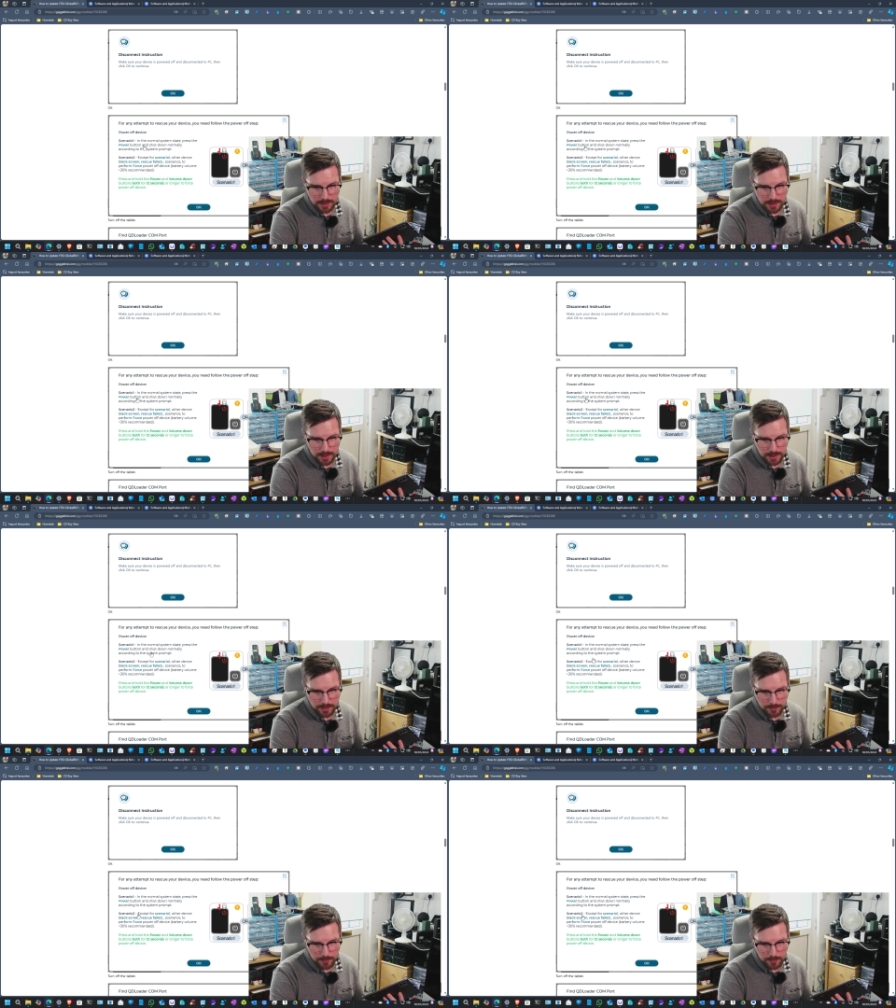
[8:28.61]

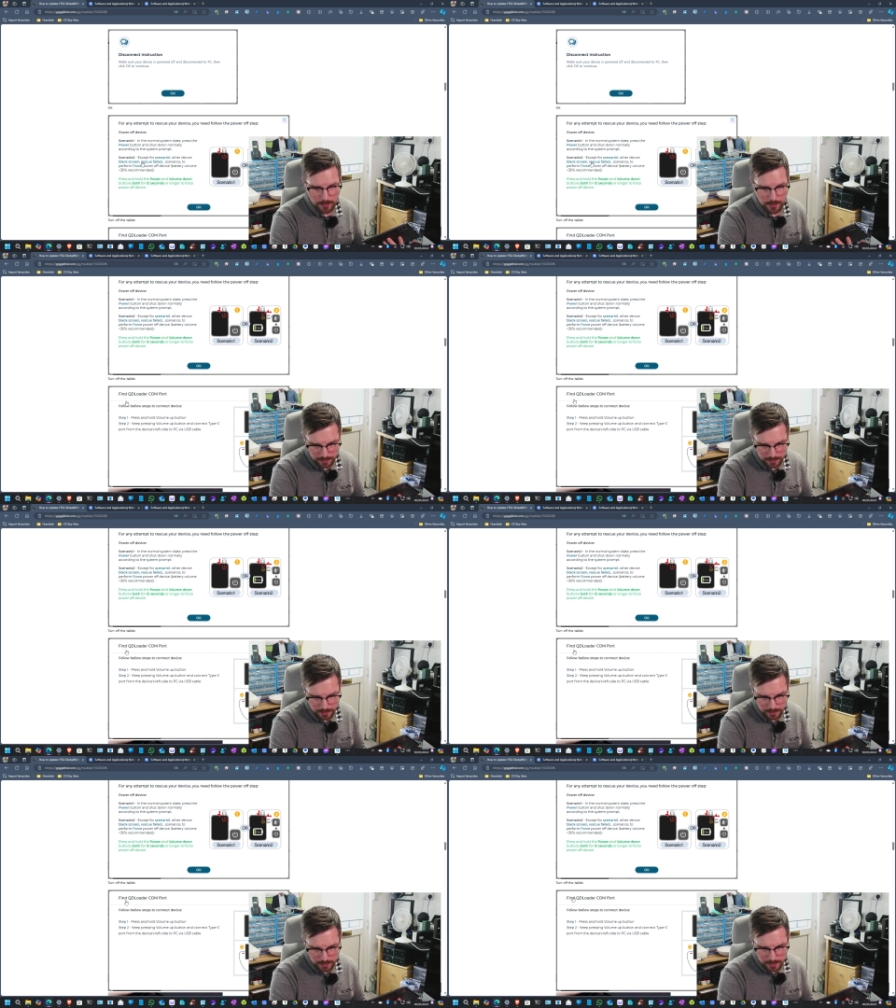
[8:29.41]
Um,
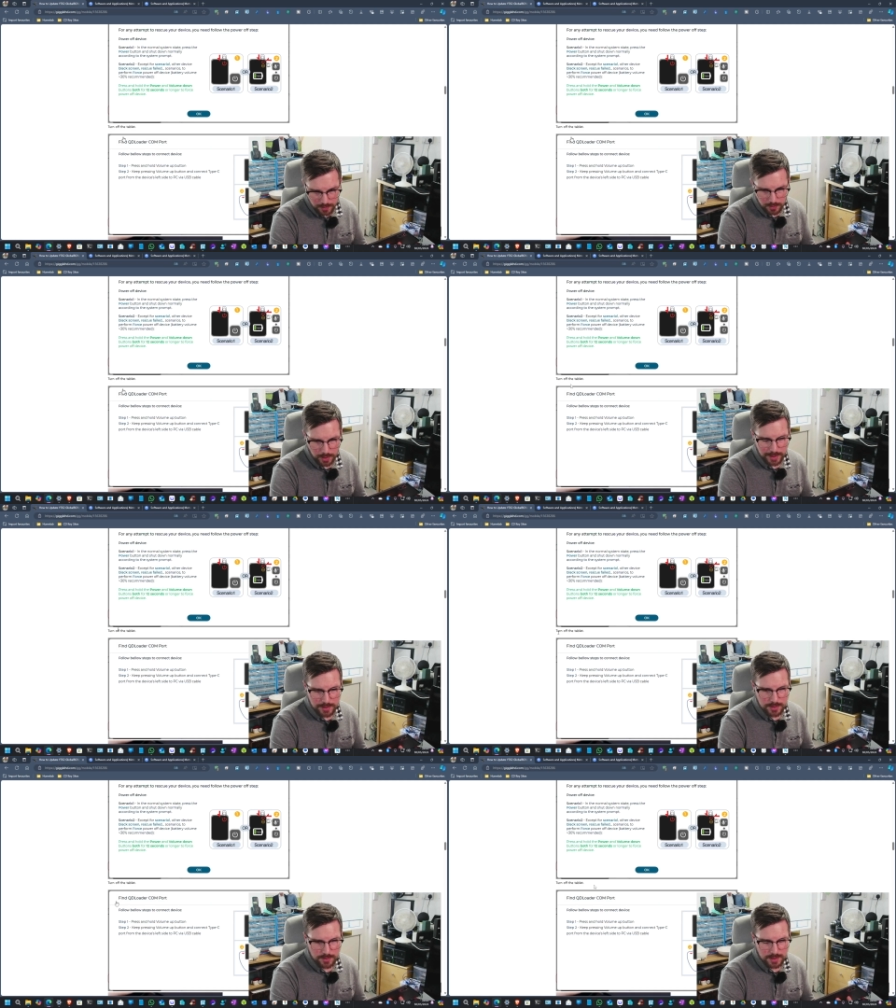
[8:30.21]
okay,
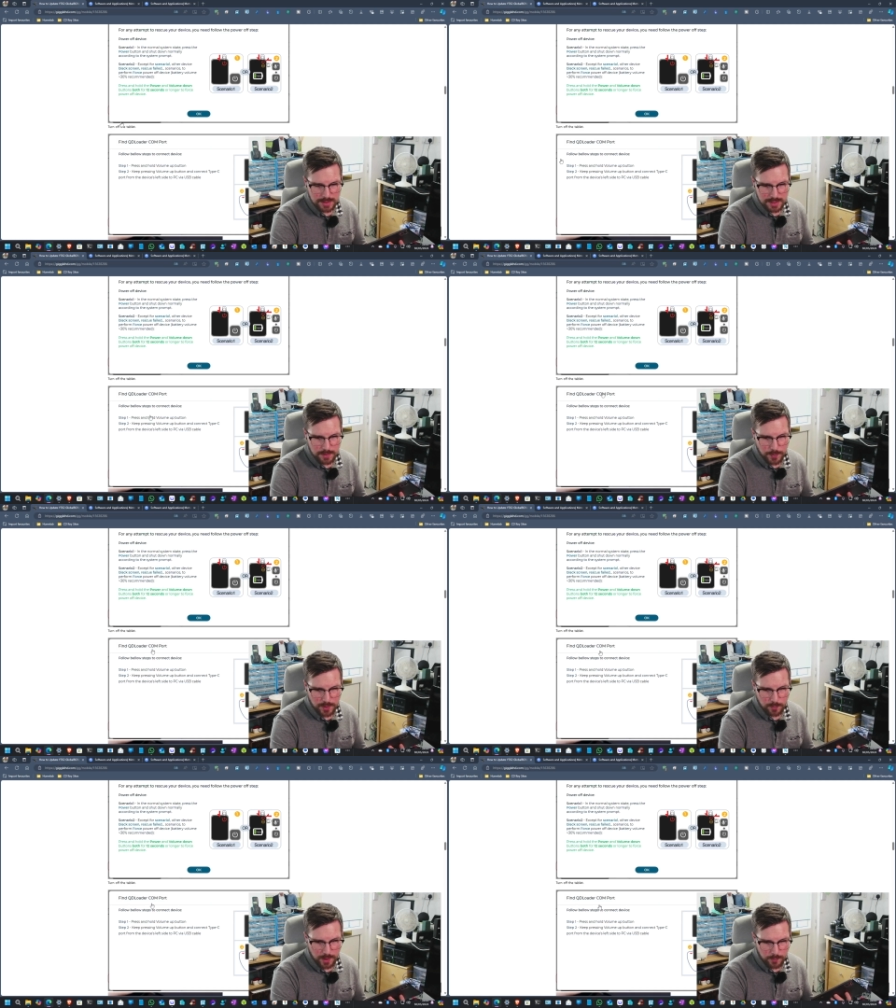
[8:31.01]
so this is the bit
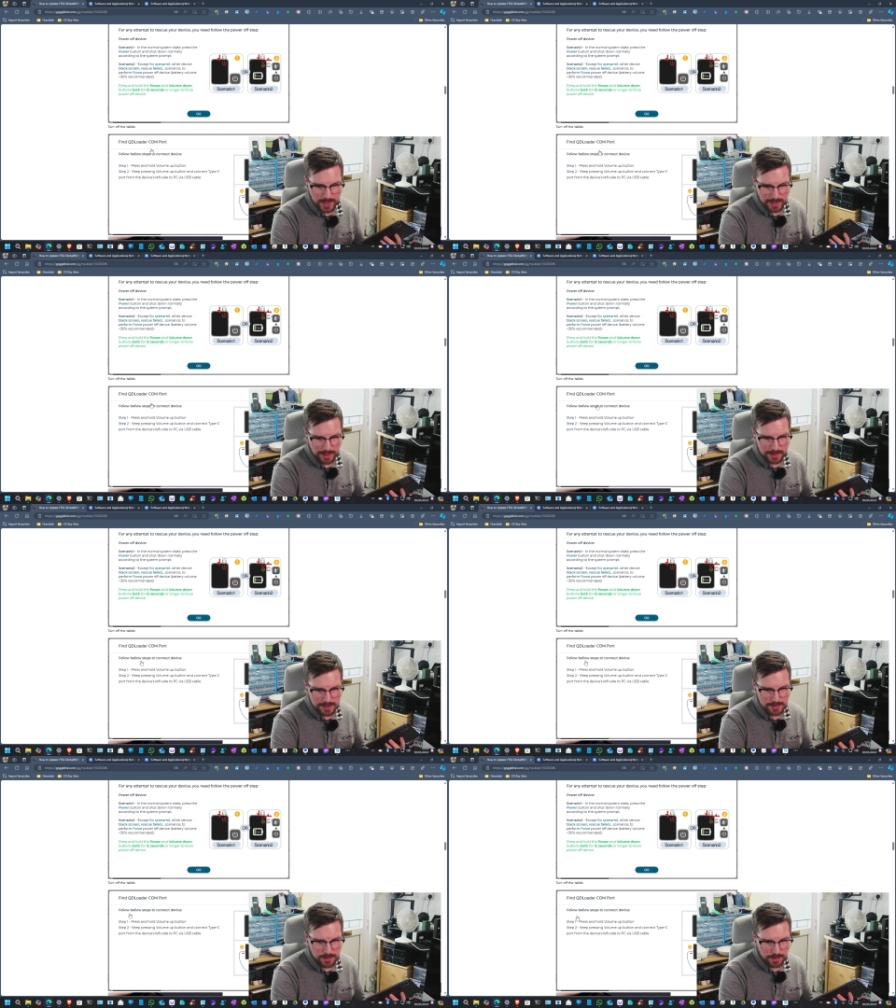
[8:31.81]
where we connect
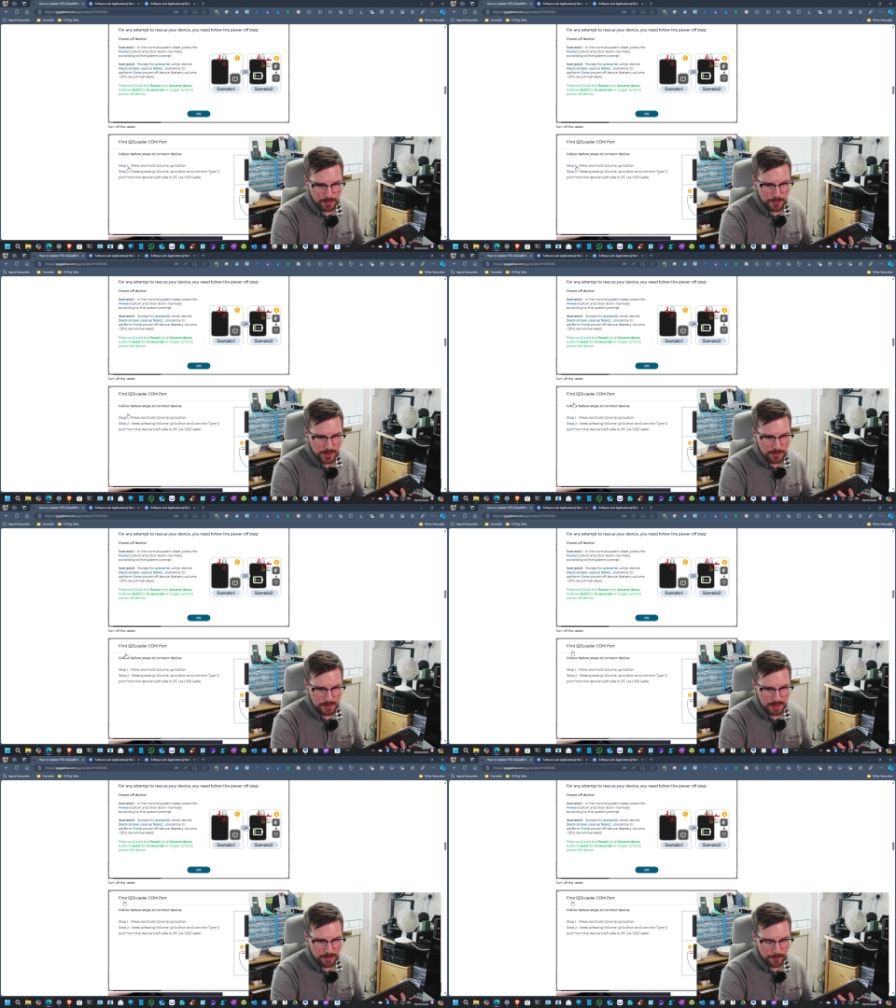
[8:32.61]
it to the
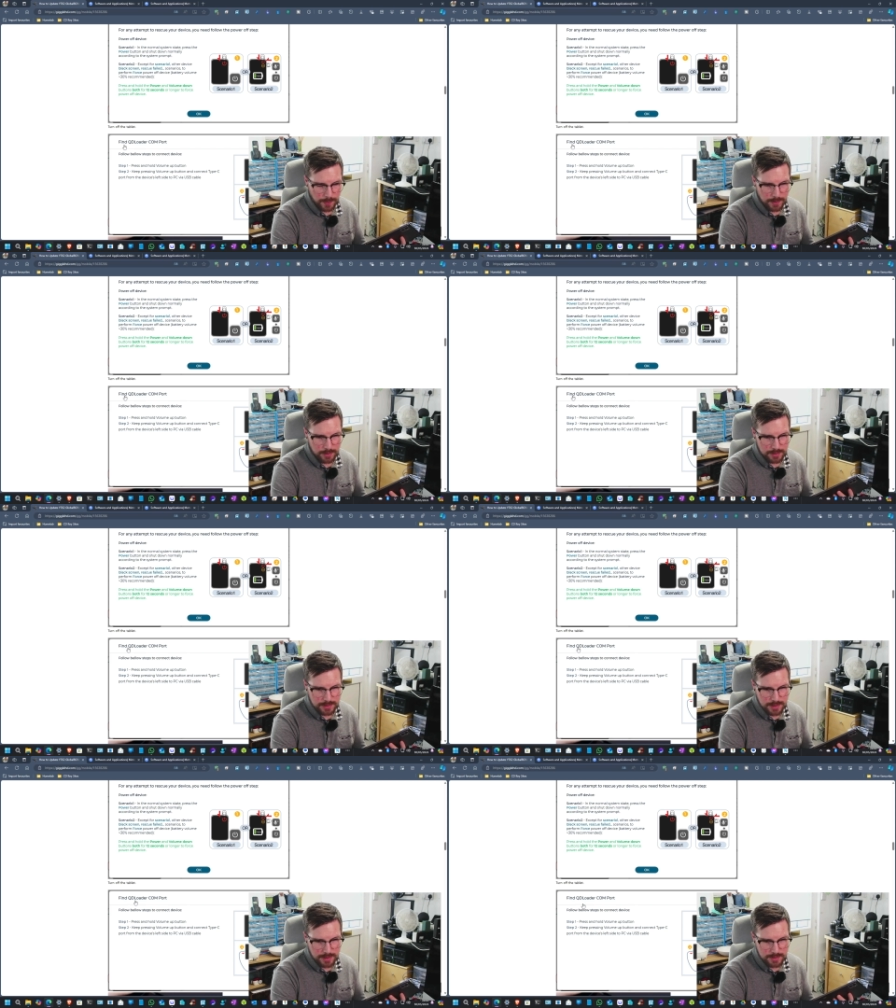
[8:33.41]
computer, and it
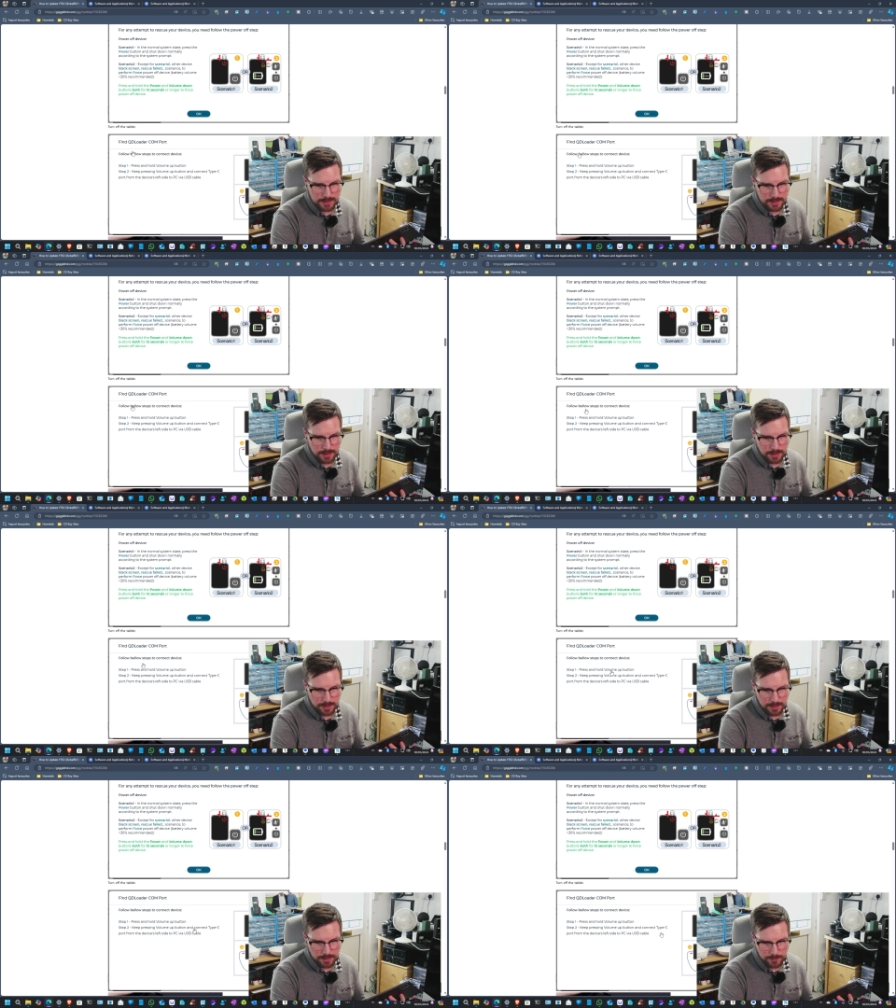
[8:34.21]
says.
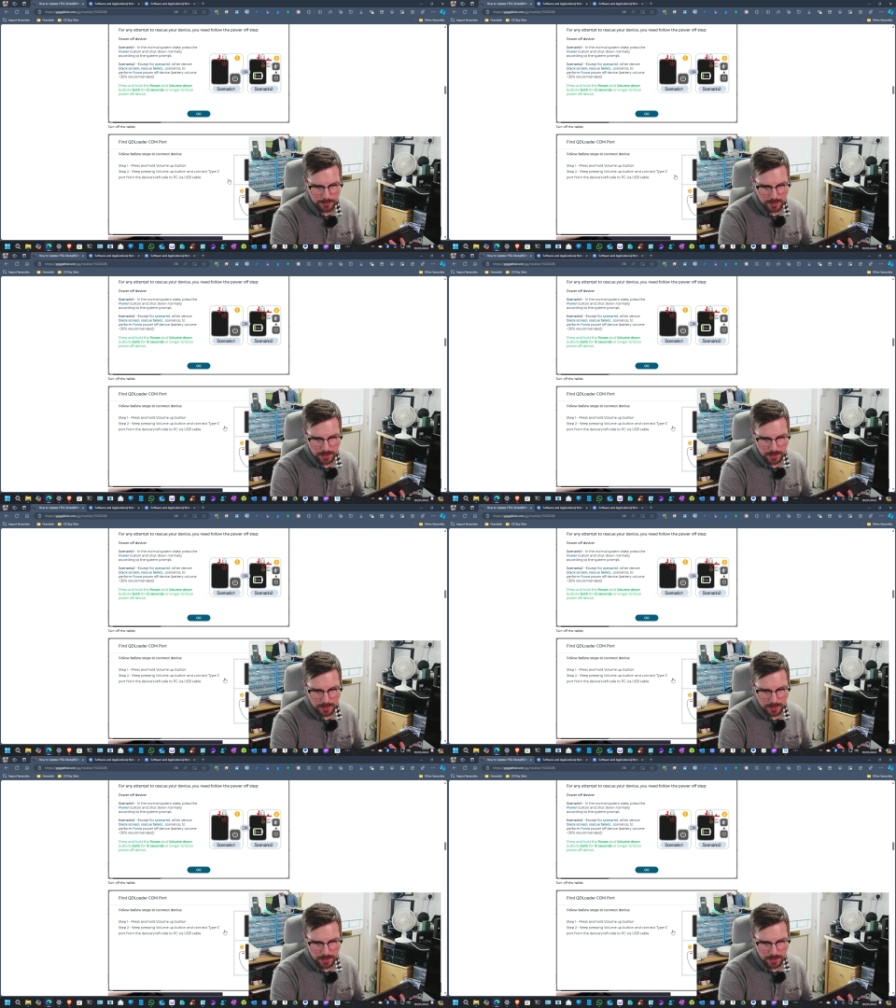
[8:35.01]
Um,